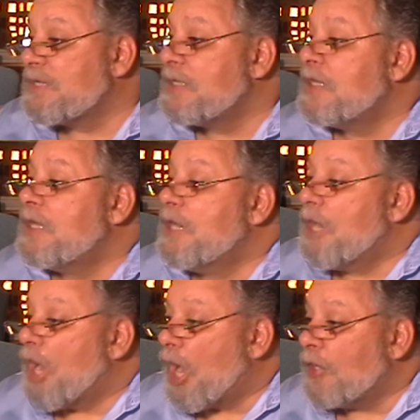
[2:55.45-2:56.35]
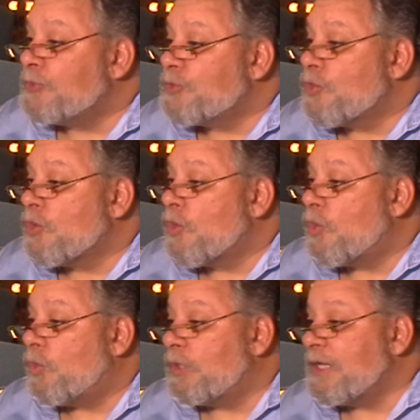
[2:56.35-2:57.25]
and your
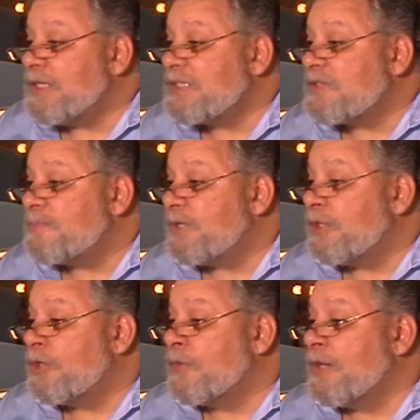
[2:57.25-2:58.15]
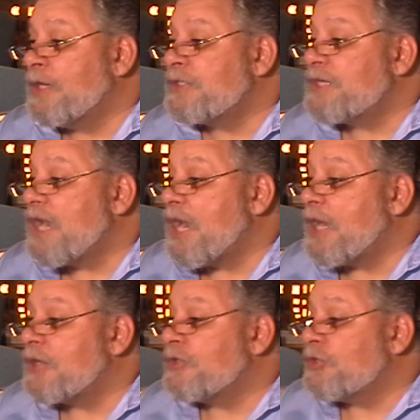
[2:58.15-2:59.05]
Holy Spirit
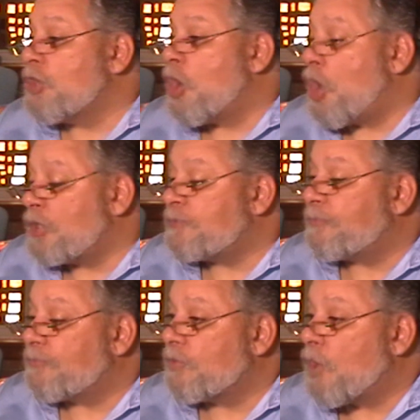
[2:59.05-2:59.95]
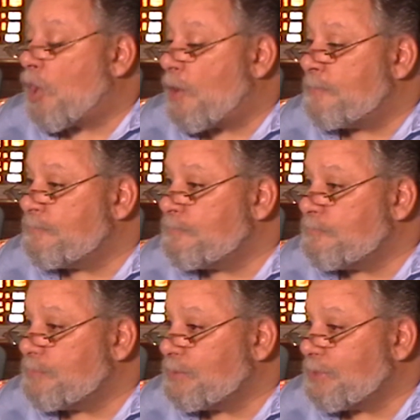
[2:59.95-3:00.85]
take not from